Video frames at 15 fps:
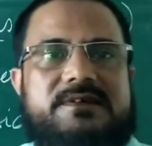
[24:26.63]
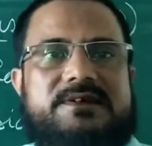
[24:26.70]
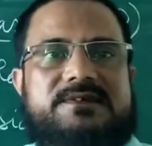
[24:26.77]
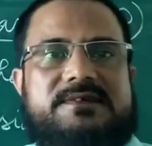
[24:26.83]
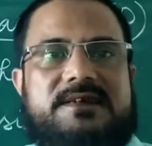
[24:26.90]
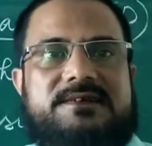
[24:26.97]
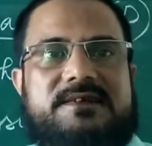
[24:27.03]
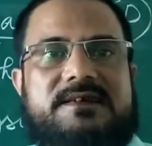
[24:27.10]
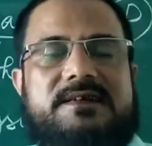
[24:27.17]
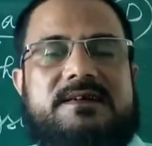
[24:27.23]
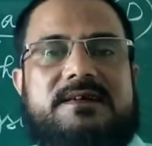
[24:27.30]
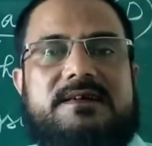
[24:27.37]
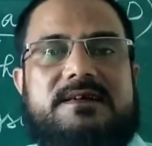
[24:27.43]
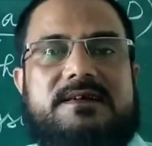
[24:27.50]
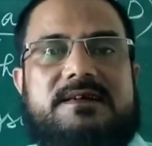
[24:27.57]

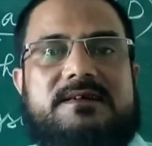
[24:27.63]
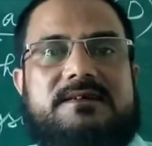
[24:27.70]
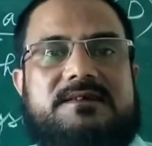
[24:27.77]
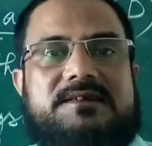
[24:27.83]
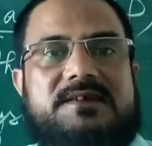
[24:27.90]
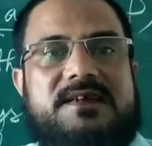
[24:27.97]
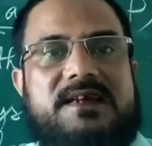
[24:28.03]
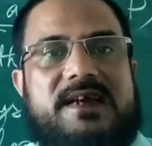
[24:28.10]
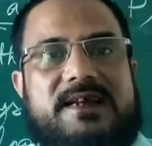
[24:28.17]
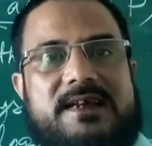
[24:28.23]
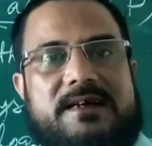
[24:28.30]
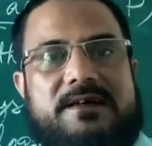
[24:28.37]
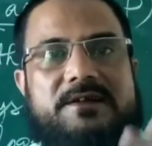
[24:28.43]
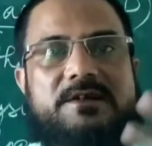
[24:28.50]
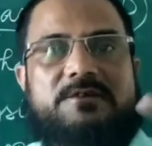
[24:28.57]
discussing 3
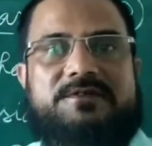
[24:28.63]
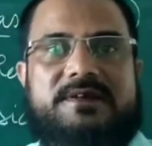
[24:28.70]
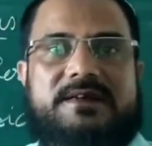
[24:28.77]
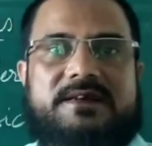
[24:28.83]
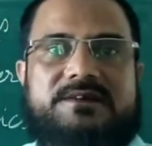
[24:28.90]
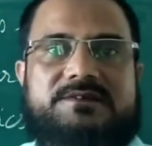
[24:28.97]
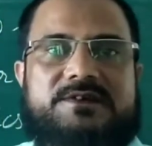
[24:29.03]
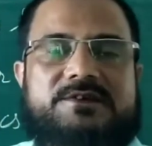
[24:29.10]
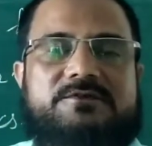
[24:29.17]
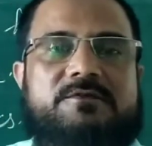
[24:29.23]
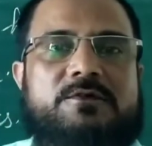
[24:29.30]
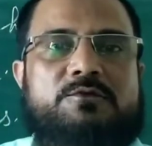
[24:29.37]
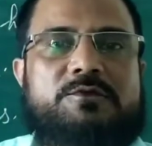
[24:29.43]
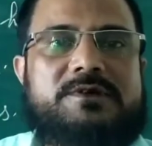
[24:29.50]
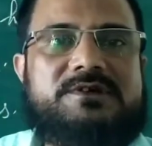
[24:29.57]
categories of sentences
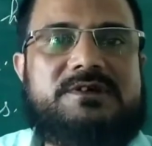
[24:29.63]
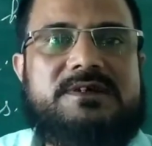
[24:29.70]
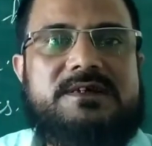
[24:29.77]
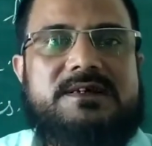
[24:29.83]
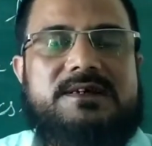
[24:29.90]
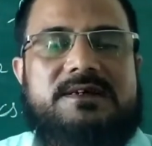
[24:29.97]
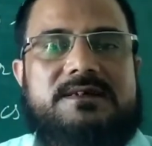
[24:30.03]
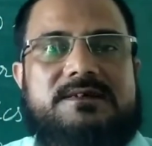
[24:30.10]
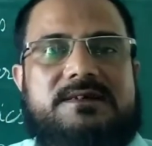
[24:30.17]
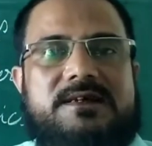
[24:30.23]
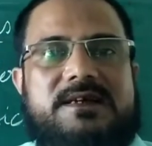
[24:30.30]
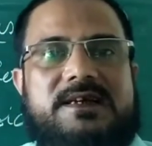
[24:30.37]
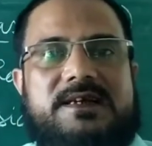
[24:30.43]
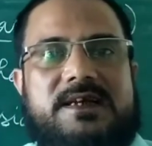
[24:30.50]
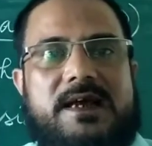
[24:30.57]
for which
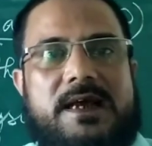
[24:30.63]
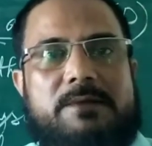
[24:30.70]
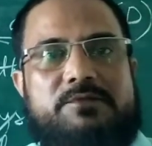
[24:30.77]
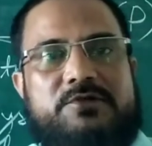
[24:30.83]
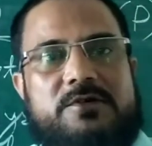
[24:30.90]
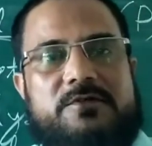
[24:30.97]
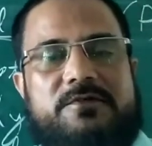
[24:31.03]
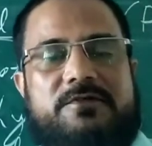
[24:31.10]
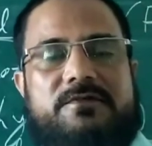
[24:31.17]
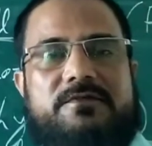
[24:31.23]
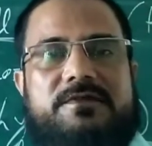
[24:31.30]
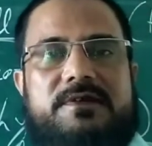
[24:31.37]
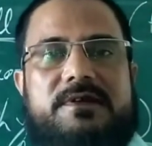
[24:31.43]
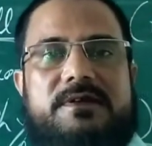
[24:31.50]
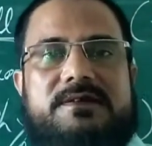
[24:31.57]
3 types of
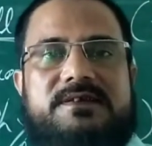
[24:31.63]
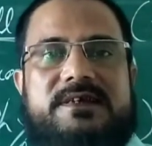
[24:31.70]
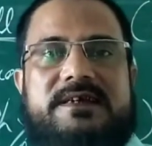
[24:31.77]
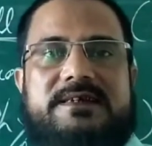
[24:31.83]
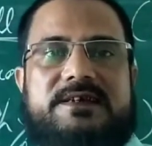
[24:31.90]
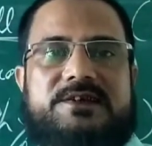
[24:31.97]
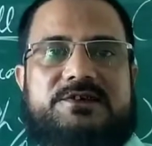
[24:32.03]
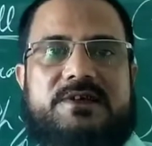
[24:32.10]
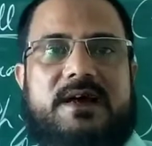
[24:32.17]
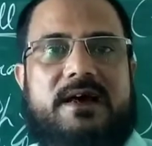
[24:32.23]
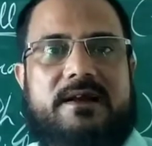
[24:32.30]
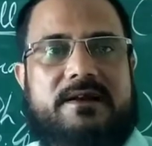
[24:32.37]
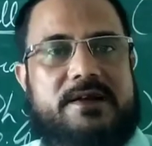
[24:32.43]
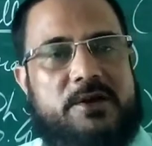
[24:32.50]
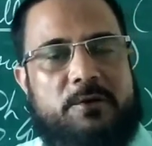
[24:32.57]
changes
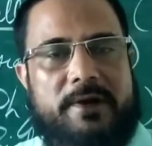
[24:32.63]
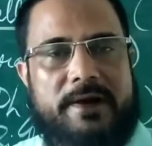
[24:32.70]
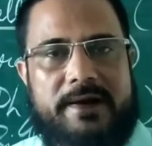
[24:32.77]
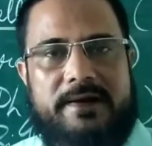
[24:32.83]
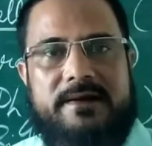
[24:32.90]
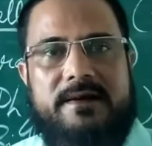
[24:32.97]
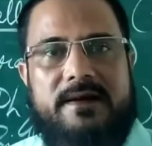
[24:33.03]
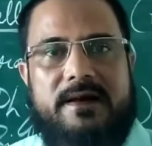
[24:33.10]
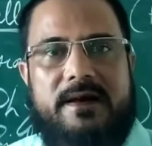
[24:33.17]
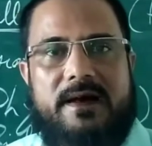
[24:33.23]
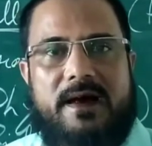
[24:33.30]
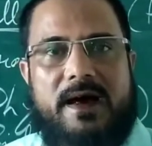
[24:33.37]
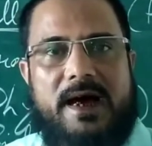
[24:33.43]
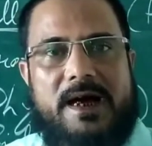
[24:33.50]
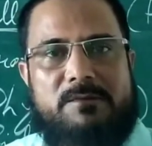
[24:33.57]
are required.
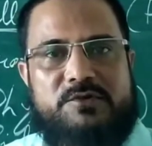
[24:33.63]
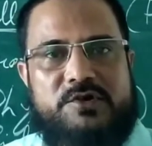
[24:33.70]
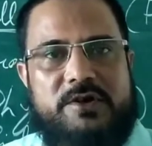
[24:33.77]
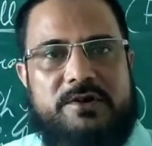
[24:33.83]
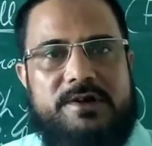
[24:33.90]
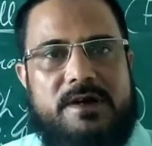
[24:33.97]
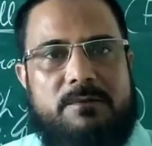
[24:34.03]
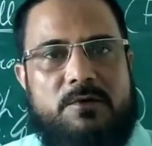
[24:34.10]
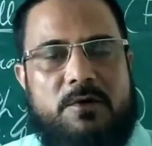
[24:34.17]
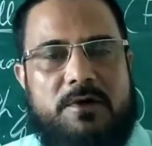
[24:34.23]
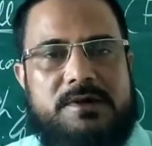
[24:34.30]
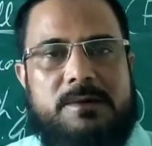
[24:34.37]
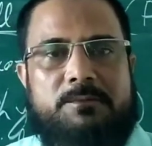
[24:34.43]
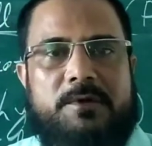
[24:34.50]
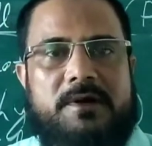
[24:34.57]
I am sure you have got
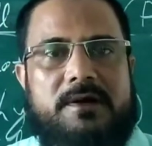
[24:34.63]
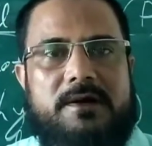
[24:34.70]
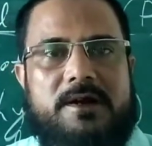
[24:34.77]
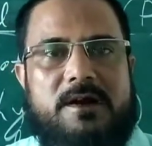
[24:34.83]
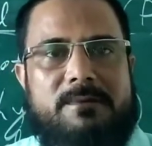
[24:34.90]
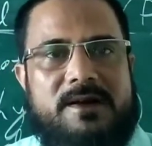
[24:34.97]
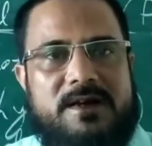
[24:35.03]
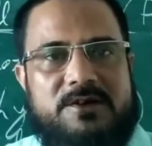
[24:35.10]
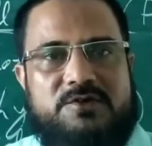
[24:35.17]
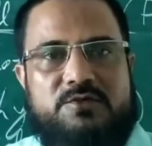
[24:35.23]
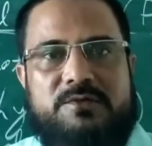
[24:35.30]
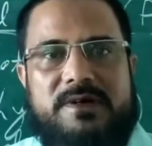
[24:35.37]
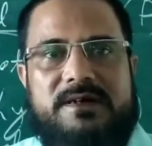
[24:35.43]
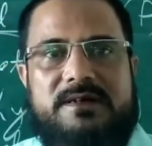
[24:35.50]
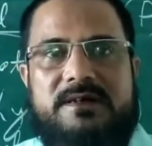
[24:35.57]
the point, you have
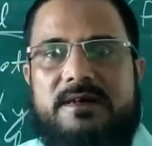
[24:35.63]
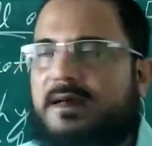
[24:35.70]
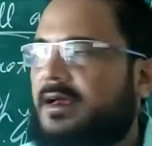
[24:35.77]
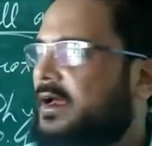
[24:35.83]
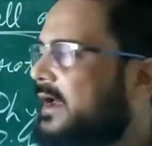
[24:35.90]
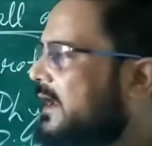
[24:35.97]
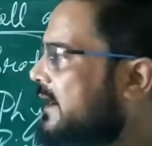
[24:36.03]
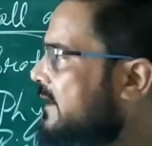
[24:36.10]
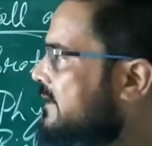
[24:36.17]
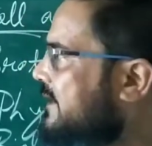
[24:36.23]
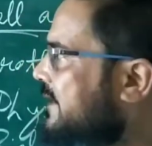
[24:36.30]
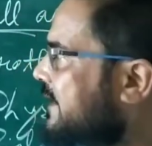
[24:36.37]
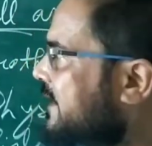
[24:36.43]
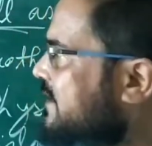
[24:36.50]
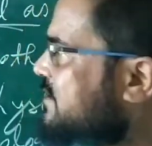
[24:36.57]
understood it, and the
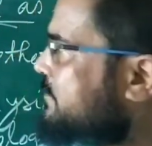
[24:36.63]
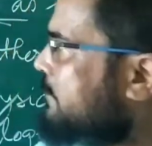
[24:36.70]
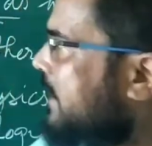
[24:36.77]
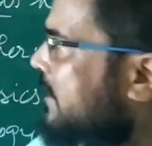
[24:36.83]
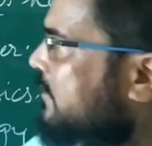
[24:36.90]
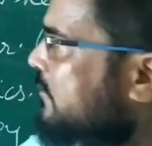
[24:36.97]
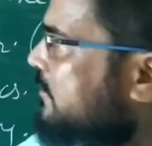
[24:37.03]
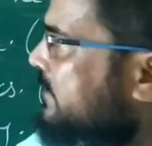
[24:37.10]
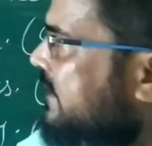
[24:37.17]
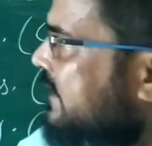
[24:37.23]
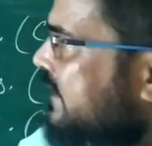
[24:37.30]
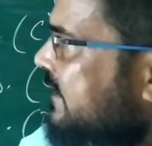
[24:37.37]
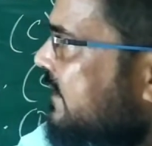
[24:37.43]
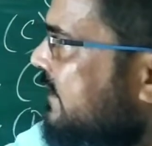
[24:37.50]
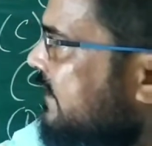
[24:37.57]
next part will
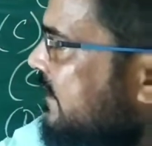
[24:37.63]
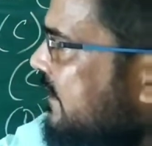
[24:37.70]
be